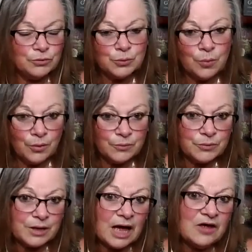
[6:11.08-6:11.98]
or to
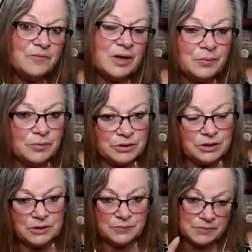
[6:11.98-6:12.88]
what cave people
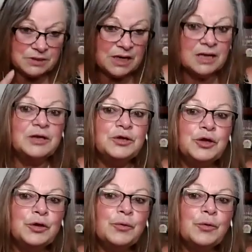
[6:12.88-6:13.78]
did, say,
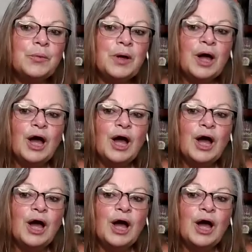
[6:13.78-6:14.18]
in Europe.